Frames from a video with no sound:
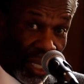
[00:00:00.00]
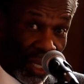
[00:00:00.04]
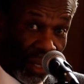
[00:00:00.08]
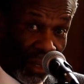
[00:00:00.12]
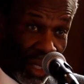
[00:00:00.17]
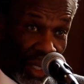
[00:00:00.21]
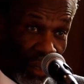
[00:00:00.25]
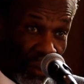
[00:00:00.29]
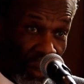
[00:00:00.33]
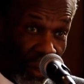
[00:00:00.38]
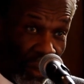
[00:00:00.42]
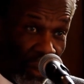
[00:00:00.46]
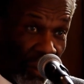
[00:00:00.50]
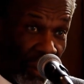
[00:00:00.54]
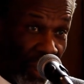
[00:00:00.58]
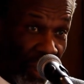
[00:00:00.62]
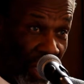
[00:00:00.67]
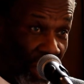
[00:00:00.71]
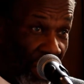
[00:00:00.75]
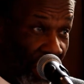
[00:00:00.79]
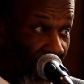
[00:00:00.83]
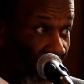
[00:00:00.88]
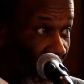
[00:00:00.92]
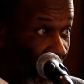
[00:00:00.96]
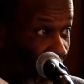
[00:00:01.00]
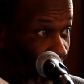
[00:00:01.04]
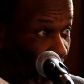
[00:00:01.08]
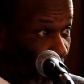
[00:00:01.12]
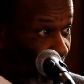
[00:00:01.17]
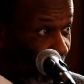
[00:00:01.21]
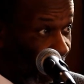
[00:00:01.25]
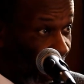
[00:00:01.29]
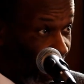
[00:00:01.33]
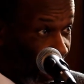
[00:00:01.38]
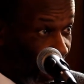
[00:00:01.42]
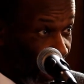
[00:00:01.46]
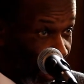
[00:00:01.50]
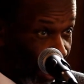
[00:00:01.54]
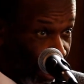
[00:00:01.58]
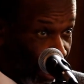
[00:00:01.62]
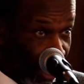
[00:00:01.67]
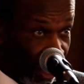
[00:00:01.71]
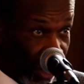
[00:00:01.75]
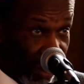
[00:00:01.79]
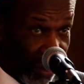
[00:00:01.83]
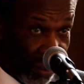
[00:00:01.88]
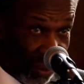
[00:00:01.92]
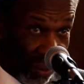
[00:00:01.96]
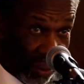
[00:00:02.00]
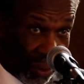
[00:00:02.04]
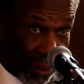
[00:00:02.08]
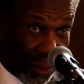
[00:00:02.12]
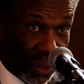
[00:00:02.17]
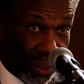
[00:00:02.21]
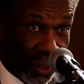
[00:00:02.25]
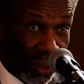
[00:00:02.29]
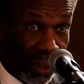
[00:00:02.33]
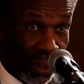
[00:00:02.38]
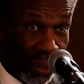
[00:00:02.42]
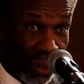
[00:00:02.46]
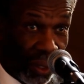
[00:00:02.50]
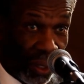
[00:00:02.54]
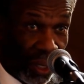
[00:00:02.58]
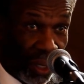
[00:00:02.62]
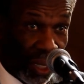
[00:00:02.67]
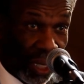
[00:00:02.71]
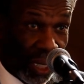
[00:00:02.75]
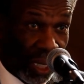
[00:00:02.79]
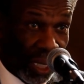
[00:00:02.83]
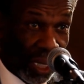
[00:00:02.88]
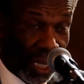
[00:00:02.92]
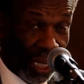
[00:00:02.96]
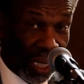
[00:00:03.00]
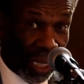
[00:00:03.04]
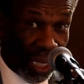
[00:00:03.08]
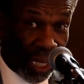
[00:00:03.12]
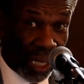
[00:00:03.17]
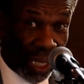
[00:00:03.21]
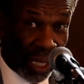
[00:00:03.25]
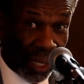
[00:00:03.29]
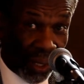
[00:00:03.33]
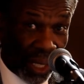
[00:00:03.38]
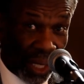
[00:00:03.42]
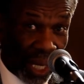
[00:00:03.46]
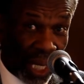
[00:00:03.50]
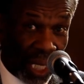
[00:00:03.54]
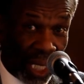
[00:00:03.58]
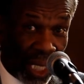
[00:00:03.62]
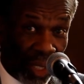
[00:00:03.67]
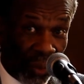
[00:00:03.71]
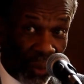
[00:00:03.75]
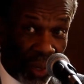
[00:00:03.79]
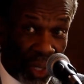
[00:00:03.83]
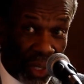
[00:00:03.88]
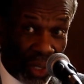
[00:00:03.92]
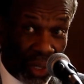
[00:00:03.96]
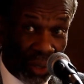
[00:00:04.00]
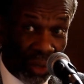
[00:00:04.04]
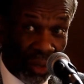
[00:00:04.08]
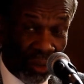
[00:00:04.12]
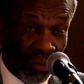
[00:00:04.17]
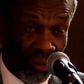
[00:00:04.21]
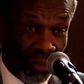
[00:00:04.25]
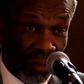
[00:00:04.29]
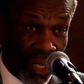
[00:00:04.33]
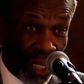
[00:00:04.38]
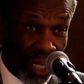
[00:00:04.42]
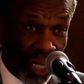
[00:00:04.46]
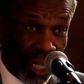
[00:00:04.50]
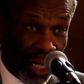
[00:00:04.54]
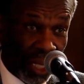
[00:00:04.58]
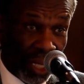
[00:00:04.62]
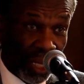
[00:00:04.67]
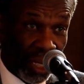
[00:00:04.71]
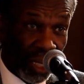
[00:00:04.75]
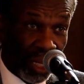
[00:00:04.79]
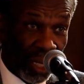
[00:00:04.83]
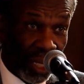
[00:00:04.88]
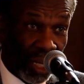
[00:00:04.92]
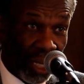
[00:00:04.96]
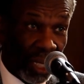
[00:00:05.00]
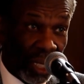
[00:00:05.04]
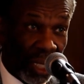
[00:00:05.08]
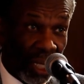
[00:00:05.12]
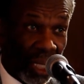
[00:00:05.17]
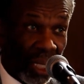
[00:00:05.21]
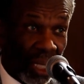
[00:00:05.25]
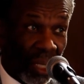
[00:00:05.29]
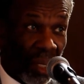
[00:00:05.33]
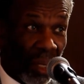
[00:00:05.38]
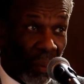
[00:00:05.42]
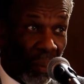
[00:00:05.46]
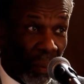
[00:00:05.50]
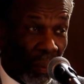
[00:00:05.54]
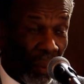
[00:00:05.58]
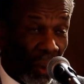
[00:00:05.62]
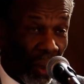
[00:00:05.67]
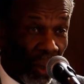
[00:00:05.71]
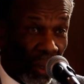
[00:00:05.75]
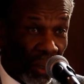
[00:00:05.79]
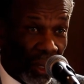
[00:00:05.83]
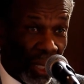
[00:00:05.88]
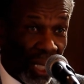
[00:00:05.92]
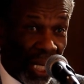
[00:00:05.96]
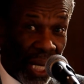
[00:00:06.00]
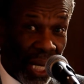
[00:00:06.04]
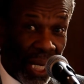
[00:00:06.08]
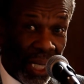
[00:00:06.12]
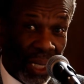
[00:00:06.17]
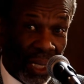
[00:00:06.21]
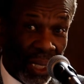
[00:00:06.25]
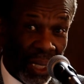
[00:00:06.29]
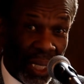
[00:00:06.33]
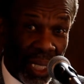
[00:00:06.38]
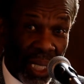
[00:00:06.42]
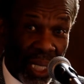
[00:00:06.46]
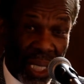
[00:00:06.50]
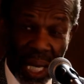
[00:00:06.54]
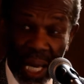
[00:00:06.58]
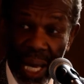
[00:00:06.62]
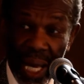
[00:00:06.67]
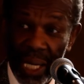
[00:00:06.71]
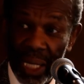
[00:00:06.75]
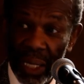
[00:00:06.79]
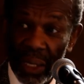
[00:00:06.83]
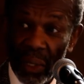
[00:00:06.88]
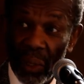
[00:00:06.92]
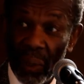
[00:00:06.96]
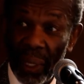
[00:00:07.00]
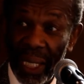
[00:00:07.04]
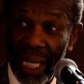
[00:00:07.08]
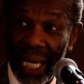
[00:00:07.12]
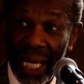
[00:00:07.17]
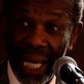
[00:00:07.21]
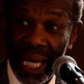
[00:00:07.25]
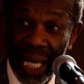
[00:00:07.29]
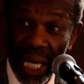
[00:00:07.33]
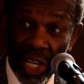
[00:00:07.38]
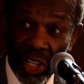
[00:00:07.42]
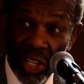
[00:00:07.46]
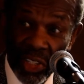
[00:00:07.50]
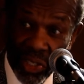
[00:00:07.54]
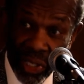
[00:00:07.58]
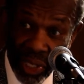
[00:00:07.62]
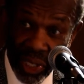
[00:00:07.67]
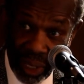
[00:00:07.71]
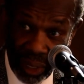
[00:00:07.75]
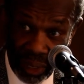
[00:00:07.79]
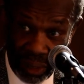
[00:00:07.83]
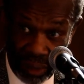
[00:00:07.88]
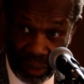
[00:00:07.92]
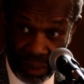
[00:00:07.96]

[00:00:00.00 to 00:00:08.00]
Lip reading: There were only 2 medical schools that in which you'd find more than an occasional